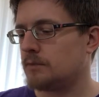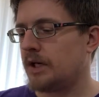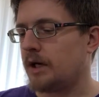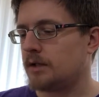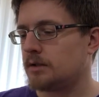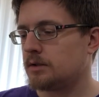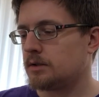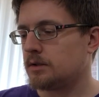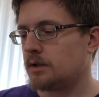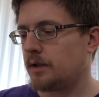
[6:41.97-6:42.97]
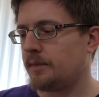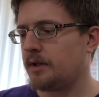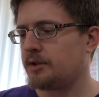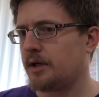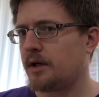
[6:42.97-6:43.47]
Yeah, I
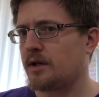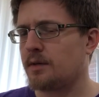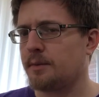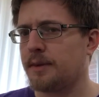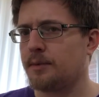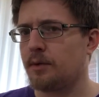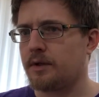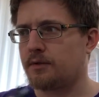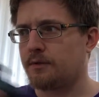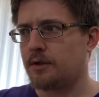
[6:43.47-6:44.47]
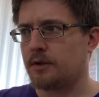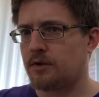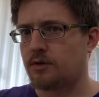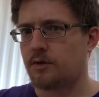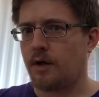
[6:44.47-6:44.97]
may shout out a couple people when this video gets